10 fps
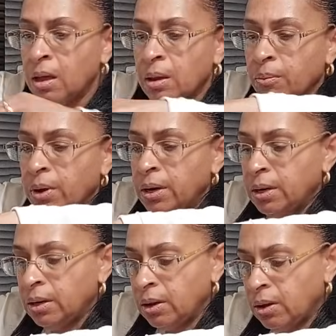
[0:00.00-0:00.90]
I'm running
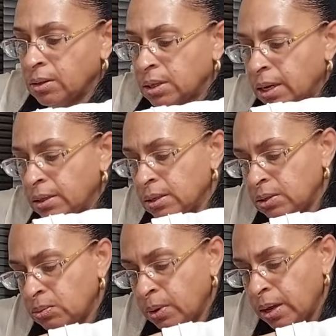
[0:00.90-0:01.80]
it alongside
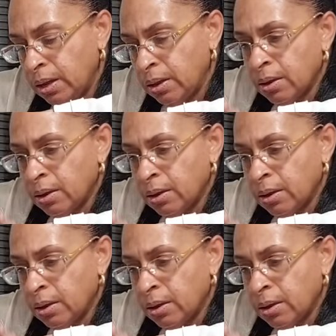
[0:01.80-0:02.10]
this way,